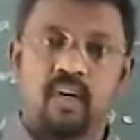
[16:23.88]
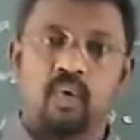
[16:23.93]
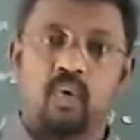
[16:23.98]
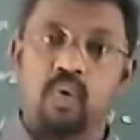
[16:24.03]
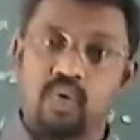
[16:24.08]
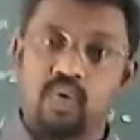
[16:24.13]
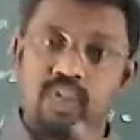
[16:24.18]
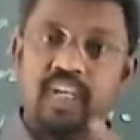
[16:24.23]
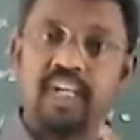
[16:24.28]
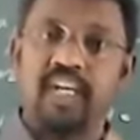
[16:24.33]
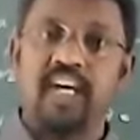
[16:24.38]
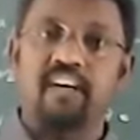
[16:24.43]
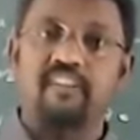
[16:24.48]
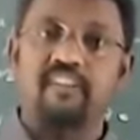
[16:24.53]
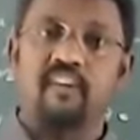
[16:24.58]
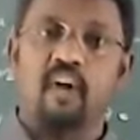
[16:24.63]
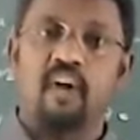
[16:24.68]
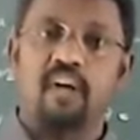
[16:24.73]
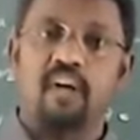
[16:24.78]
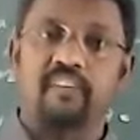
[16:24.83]
Cosecant
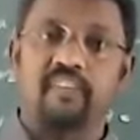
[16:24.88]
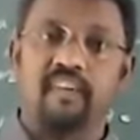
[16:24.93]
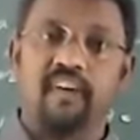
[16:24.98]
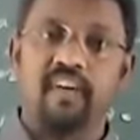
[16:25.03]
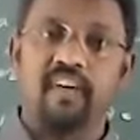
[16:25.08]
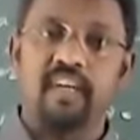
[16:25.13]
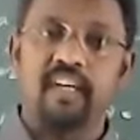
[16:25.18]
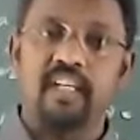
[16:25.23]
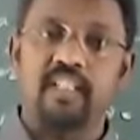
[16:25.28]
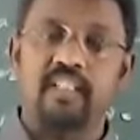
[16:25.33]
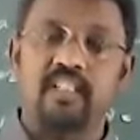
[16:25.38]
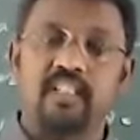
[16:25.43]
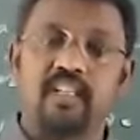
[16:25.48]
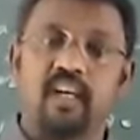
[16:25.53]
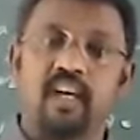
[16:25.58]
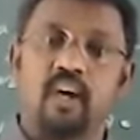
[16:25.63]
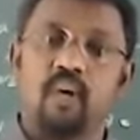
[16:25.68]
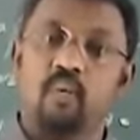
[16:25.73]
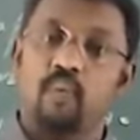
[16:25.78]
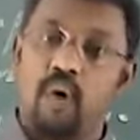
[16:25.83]
45 is
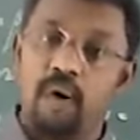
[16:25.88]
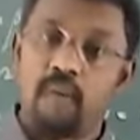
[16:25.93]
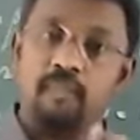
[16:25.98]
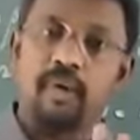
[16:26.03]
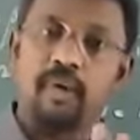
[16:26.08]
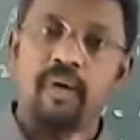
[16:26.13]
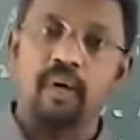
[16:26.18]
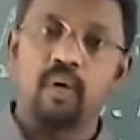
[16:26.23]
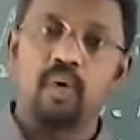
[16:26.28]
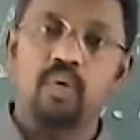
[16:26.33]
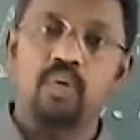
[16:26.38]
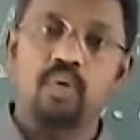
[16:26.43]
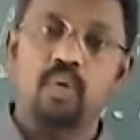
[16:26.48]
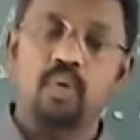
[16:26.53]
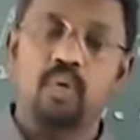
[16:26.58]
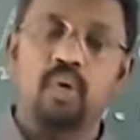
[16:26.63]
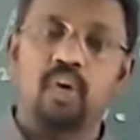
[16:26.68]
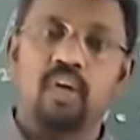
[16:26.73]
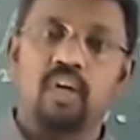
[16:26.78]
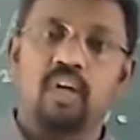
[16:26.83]
1 by root
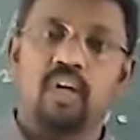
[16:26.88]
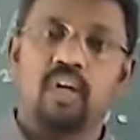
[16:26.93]
2.